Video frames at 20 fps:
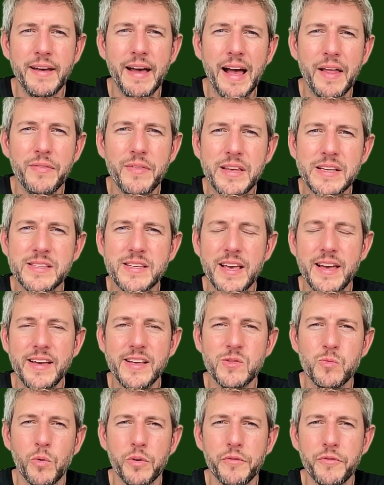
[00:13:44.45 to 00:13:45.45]
and this
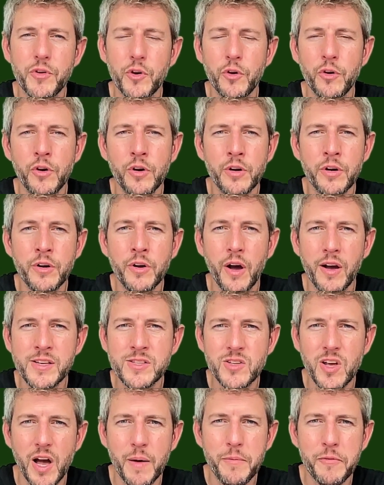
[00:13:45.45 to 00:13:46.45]
is one of your nice
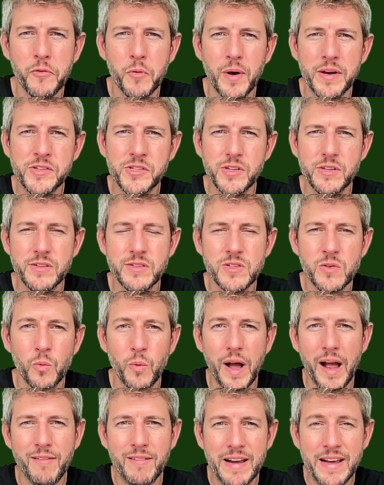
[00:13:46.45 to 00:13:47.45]
type of questions
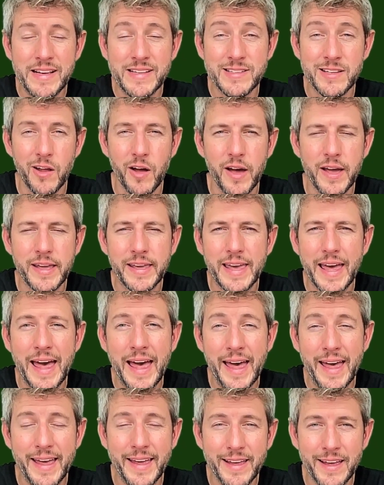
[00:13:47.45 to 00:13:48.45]
where it is like
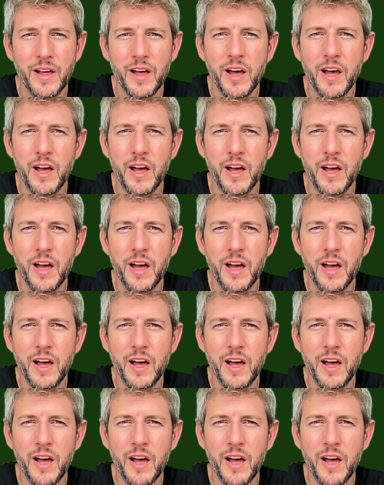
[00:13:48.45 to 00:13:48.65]
a